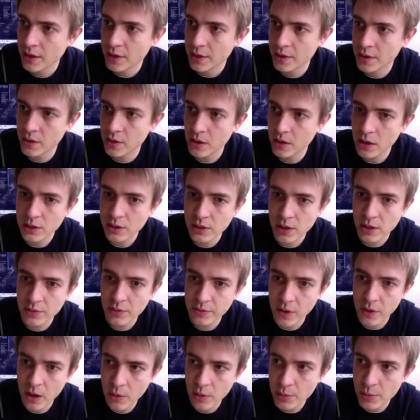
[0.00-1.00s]
There are lots
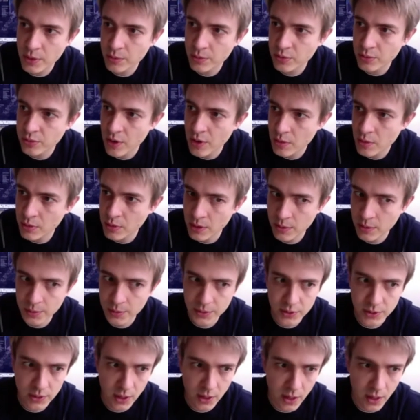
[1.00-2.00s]
of open
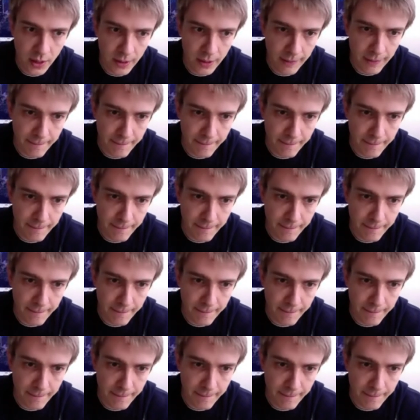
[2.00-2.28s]
problems.